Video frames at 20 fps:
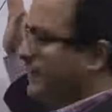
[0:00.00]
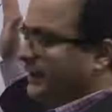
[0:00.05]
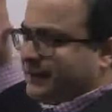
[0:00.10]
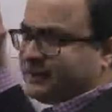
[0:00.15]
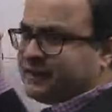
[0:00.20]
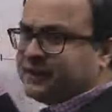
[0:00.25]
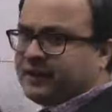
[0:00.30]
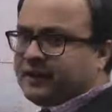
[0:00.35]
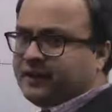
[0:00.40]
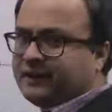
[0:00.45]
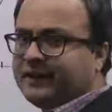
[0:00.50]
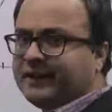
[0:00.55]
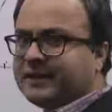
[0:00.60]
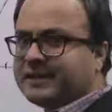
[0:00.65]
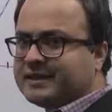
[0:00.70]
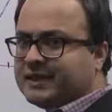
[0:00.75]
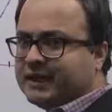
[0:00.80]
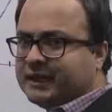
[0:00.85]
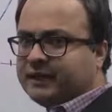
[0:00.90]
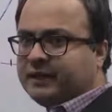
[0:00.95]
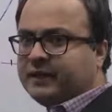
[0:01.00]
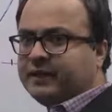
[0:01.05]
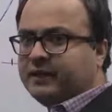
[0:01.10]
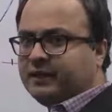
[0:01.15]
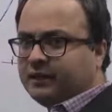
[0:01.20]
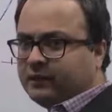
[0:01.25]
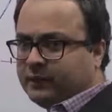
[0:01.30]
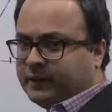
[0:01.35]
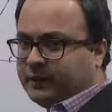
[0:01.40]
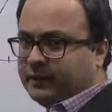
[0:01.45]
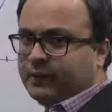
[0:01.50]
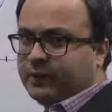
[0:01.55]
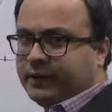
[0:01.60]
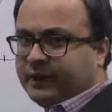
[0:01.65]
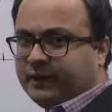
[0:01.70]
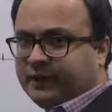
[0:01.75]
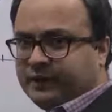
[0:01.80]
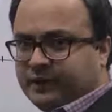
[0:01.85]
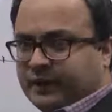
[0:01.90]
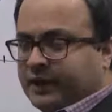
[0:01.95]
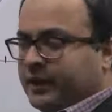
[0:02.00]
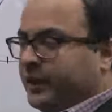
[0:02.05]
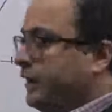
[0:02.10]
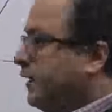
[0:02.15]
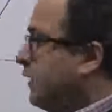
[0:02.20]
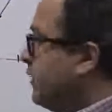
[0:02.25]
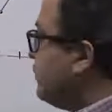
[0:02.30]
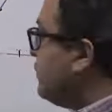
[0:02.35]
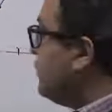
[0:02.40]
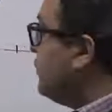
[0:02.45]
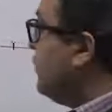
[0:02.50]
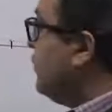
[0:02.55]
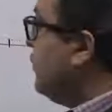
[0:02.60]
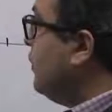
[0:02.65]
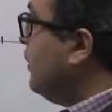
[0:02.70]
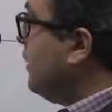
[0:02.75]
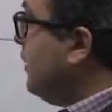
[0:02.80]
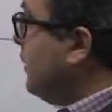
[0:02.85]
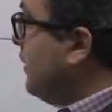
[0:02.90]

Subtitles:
this graph at exactly 1 point. So